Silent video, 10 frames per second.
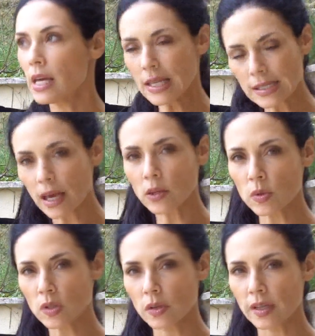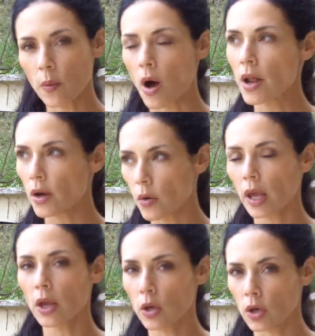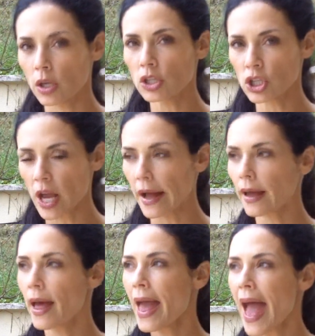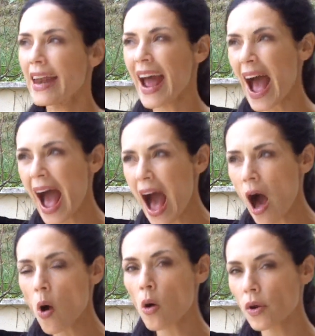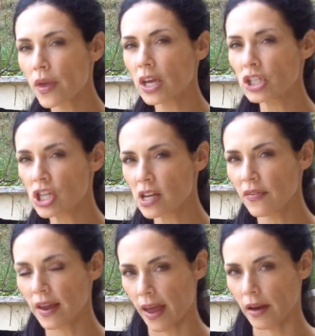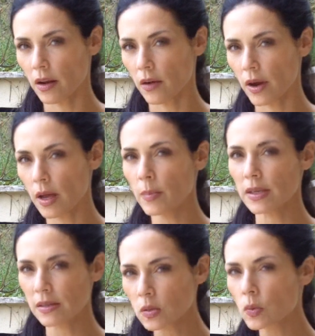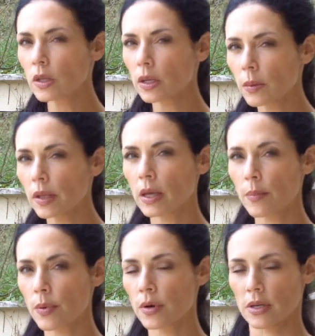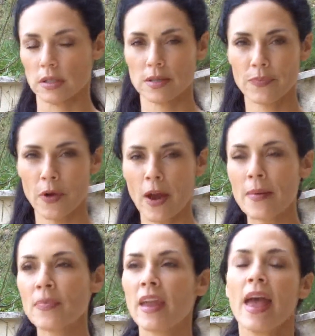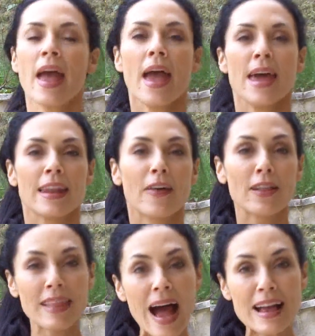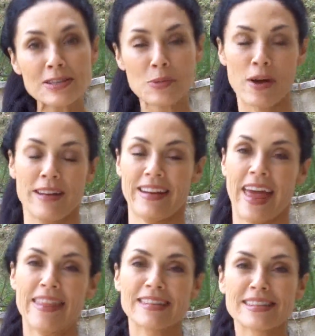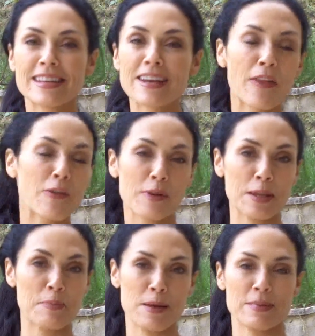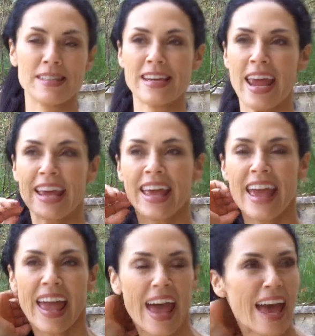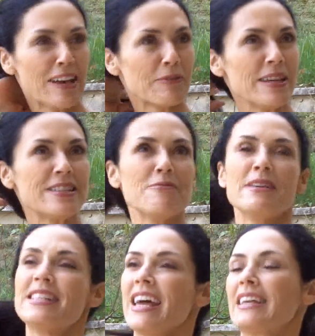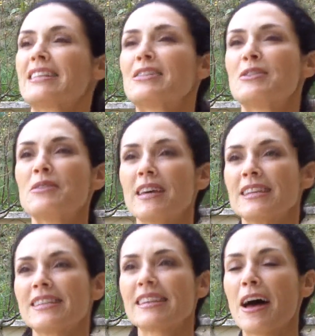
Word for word: Is that the result I want? Okay, good, check. And how are they achieving it? All right, because it's really, really important. All right. Now, the last one, and this is another really big mistake, and we, we tend to do this.